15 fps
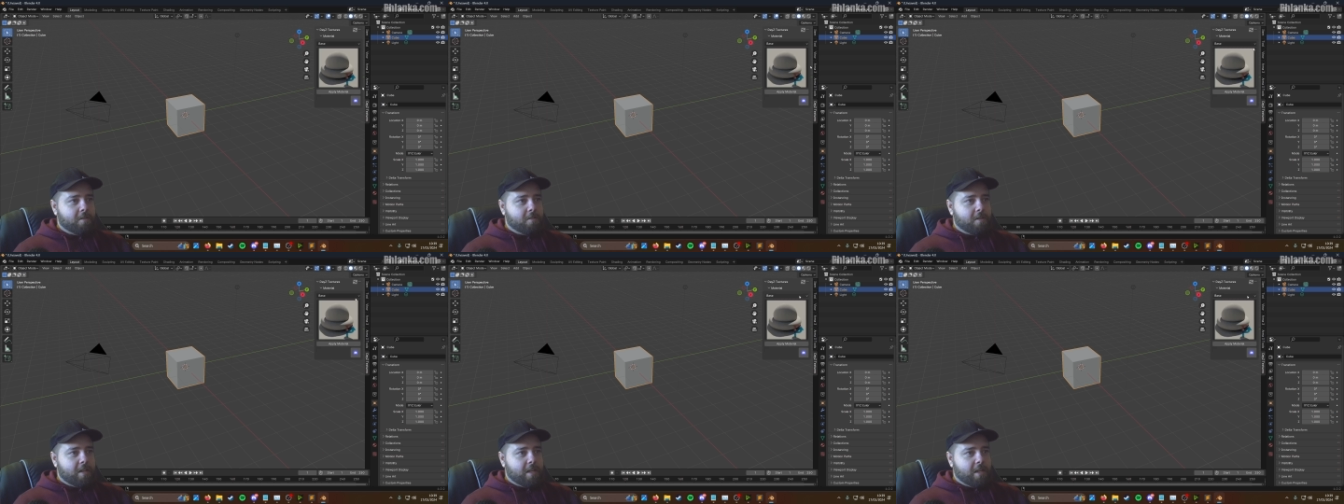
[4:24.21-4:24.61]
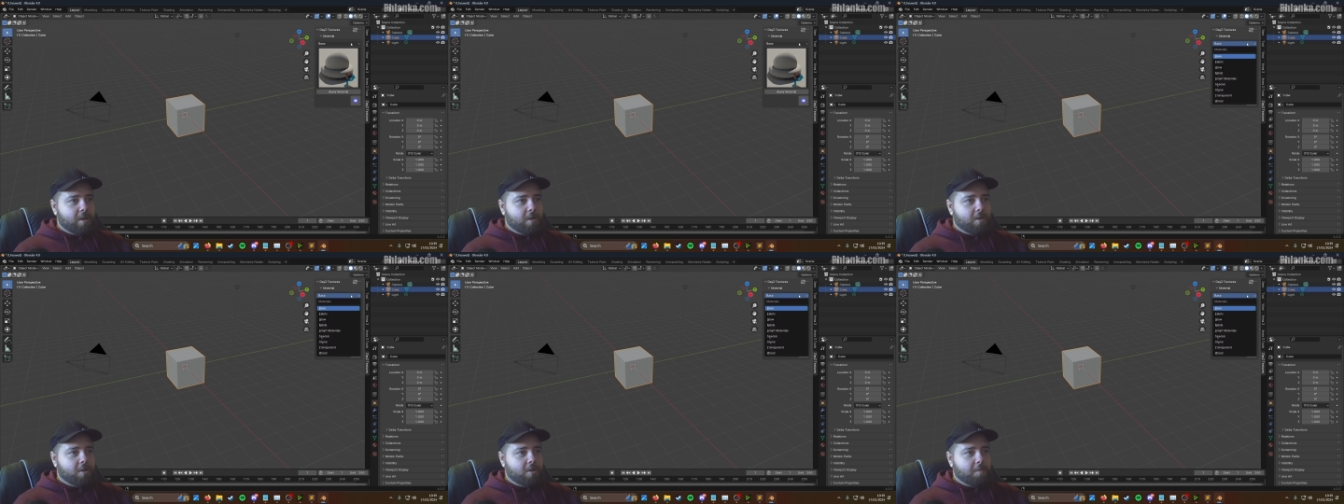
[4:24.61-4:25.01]
So there you
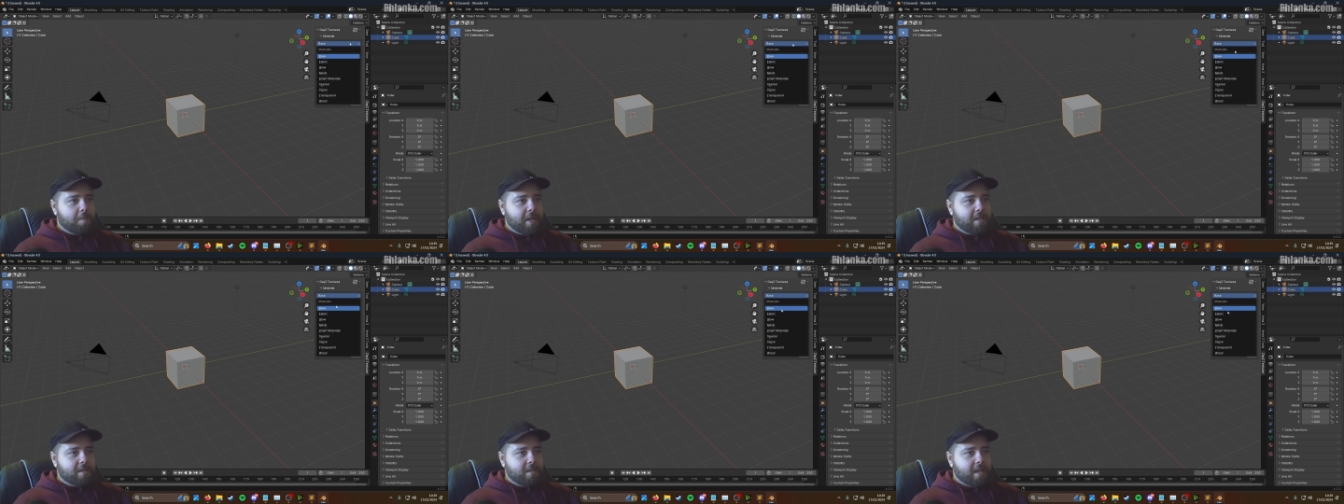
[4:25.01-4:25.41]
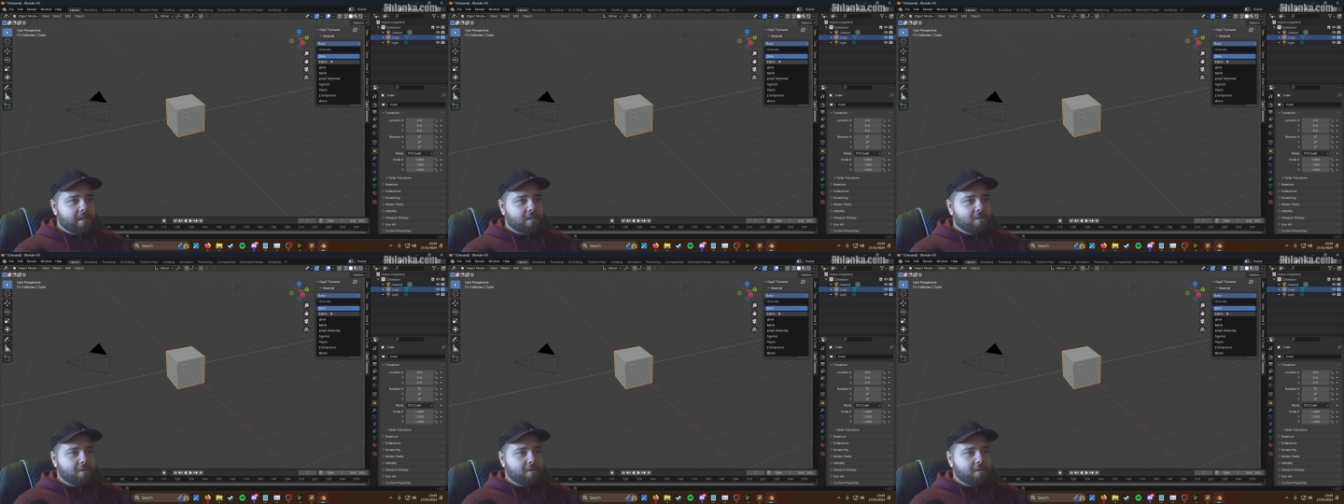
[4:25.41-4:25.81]
go, you've got the base
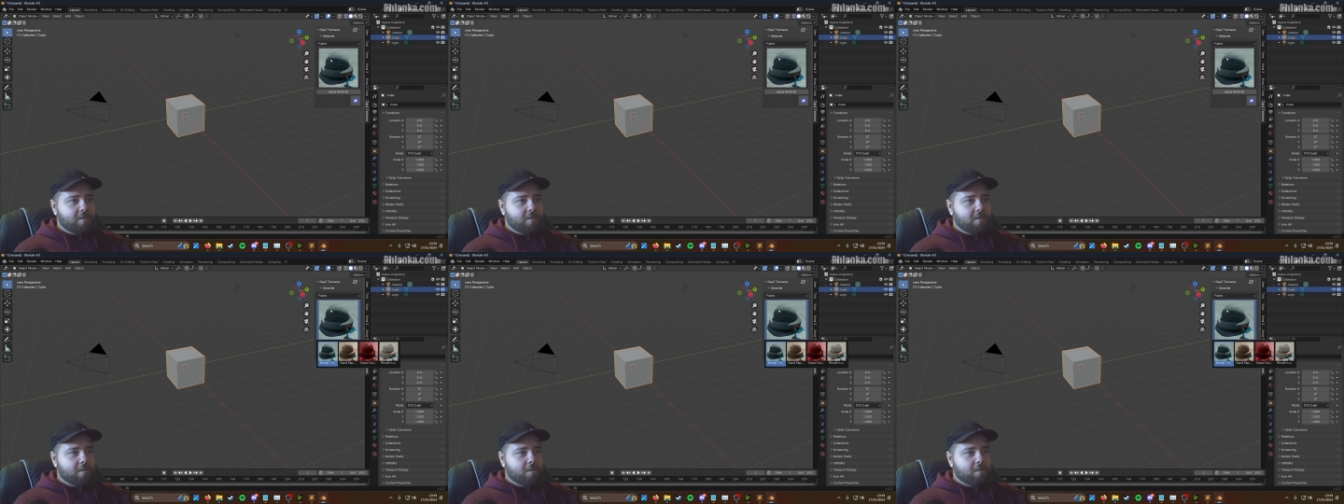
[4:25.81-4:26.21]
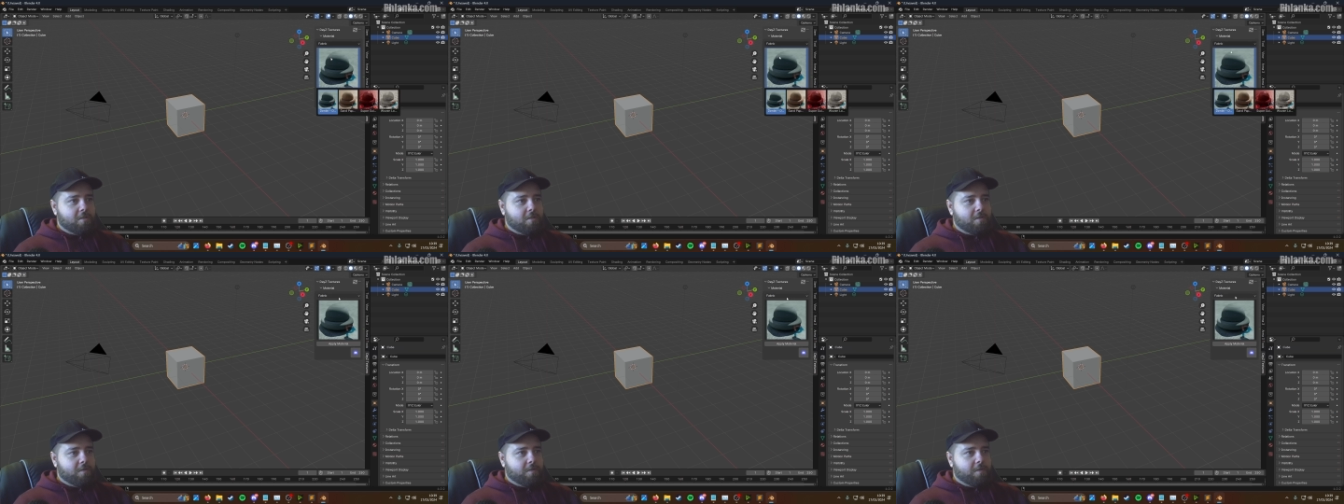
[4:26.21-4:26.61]
textures.
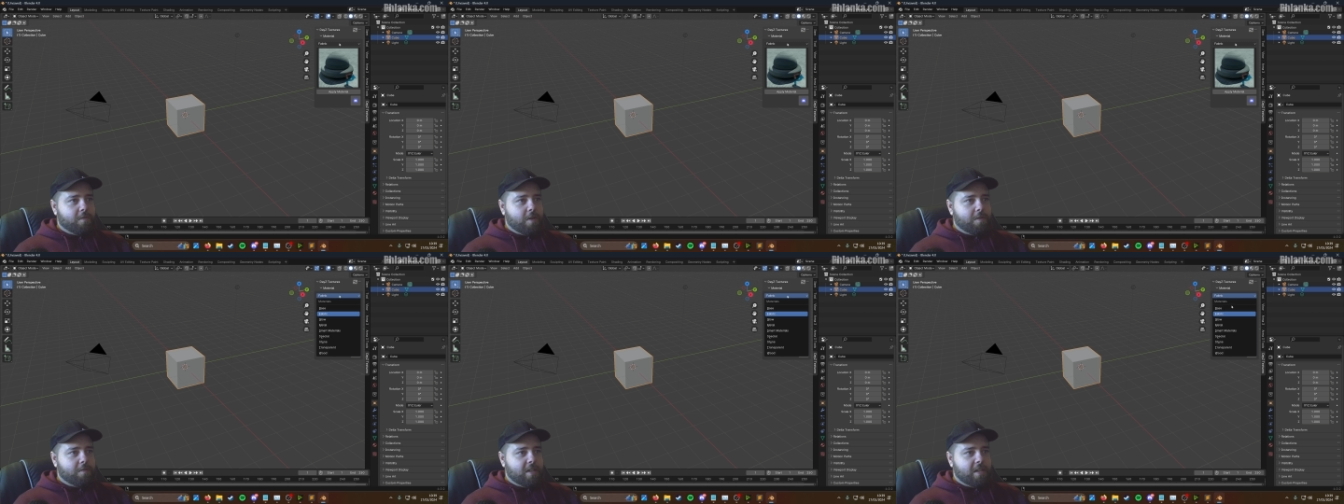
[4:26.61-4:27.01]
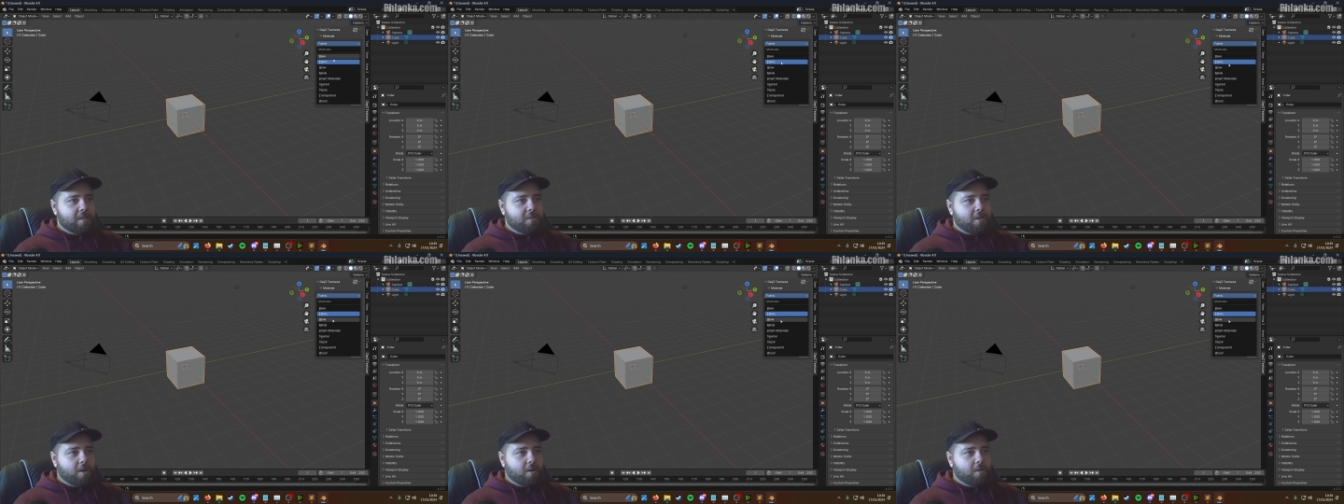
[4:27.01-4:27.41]
There's 50
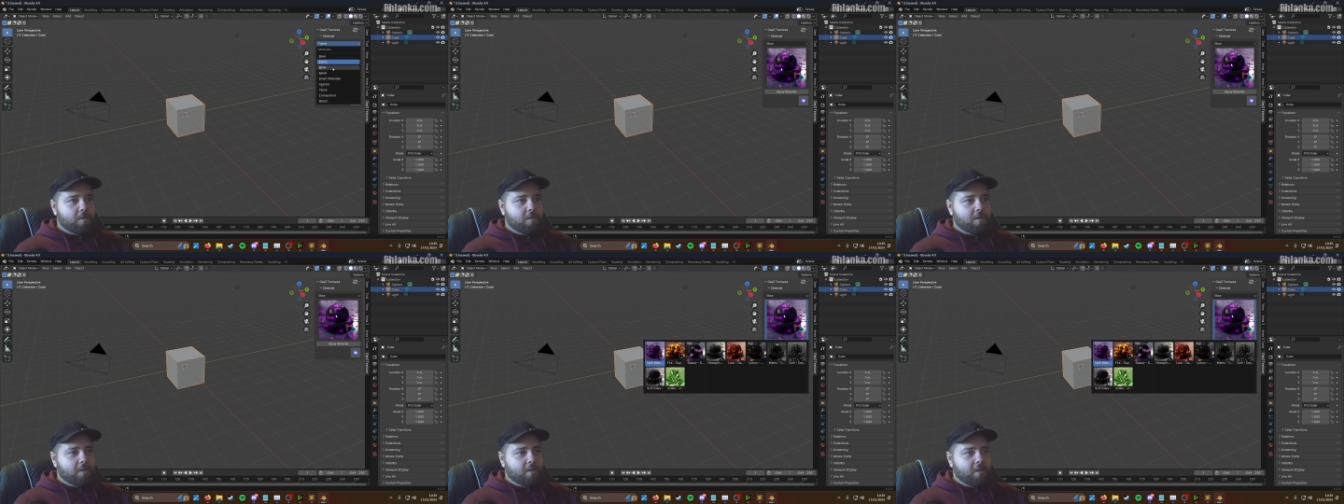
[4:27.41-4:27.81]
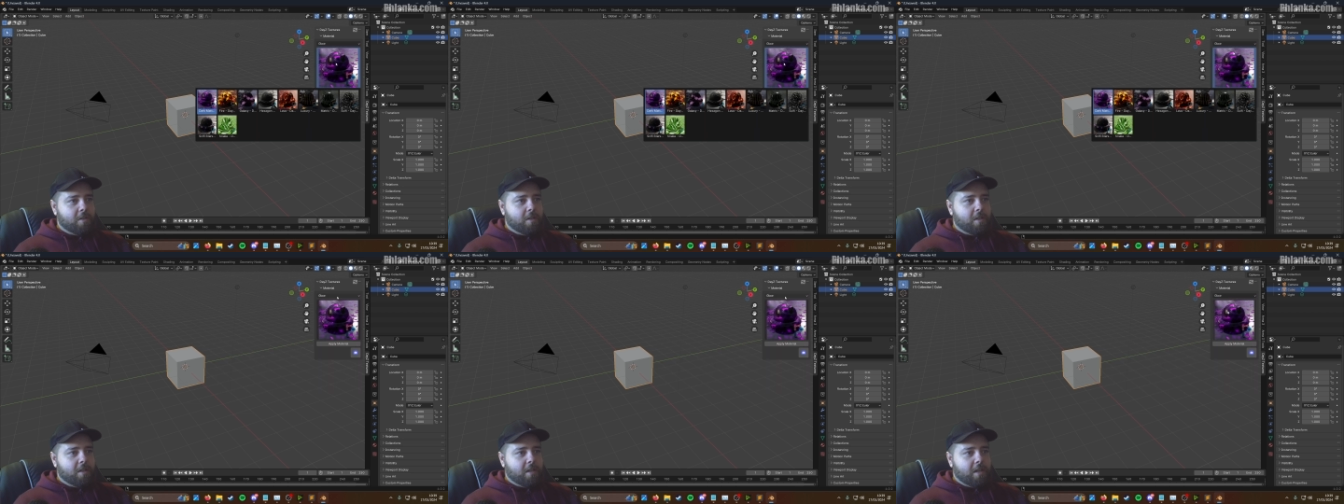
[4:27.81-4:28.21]
in total
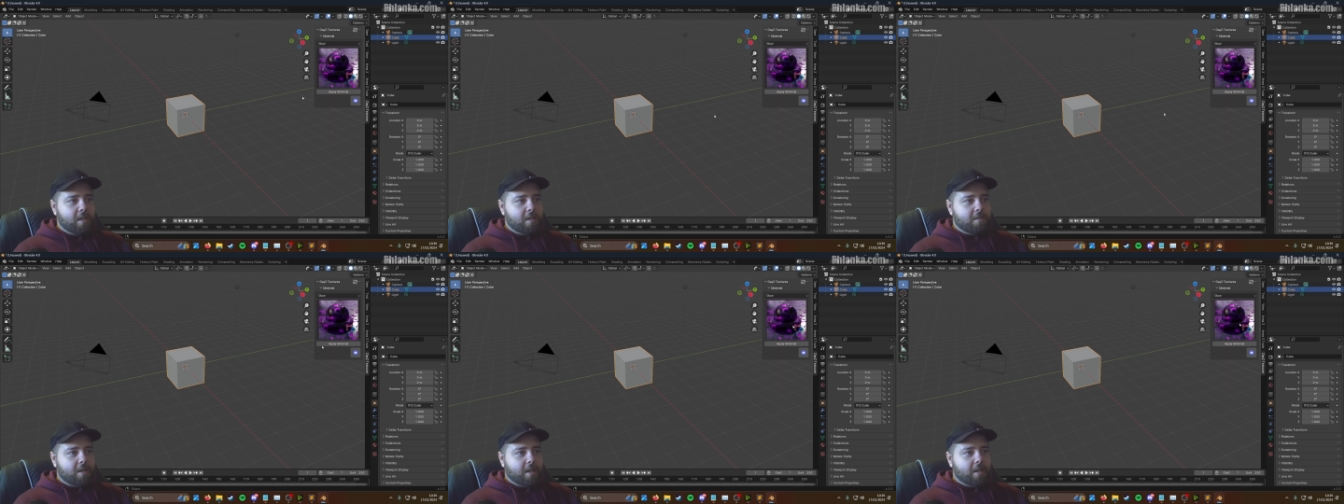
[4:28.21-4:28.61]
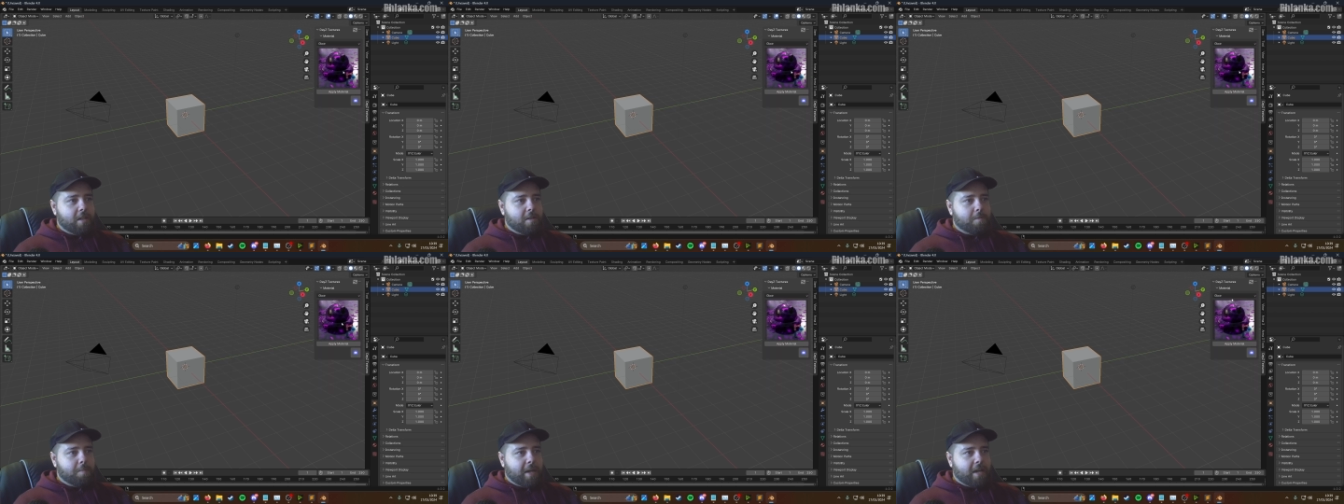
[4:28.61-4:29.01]
inside of
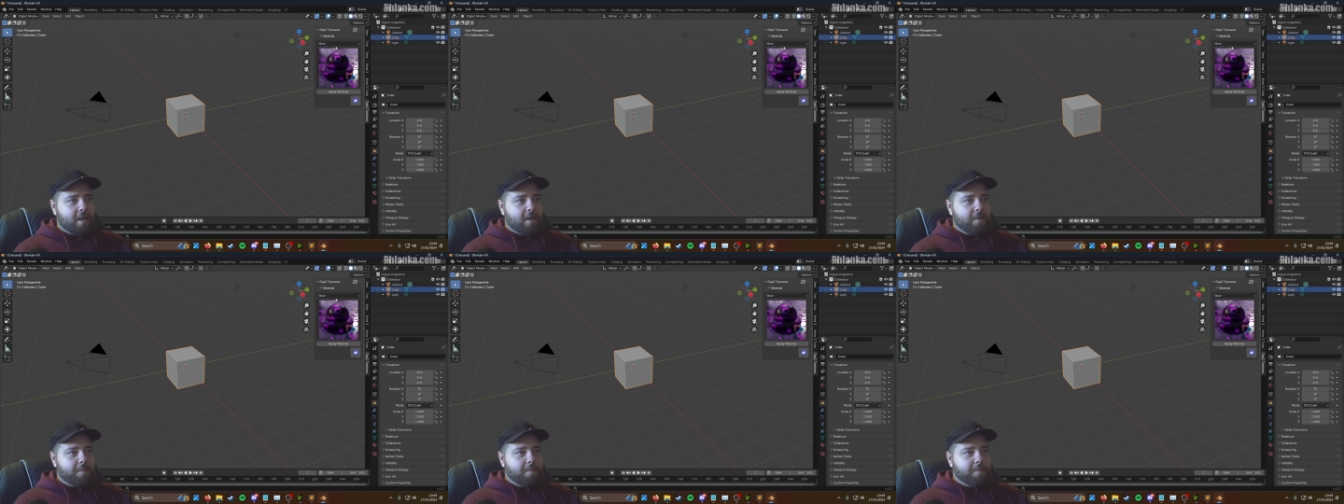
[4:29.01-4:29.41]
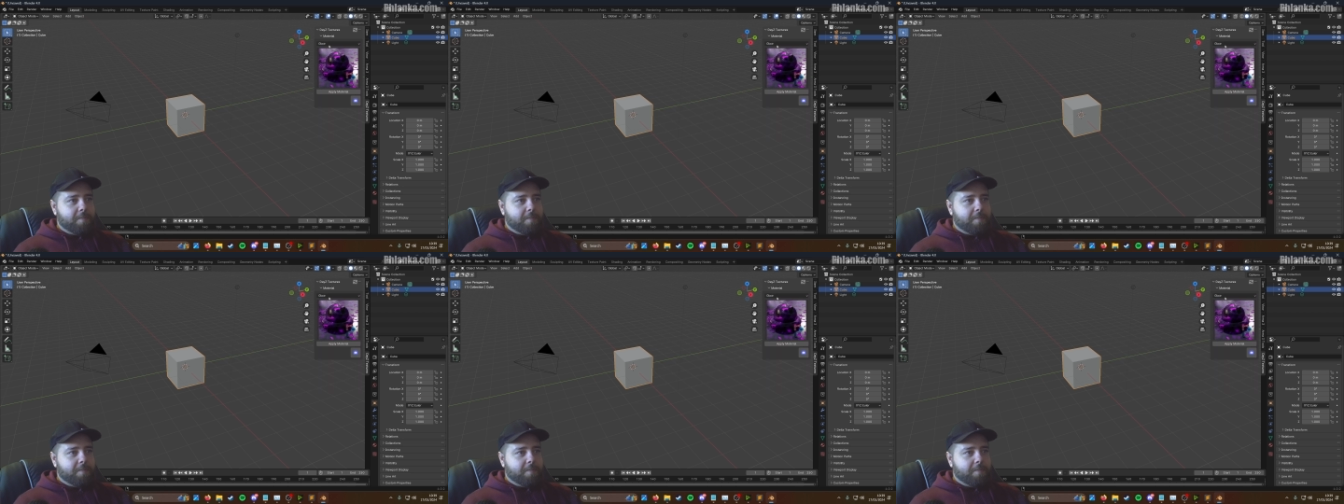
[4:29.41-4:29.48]
this pack.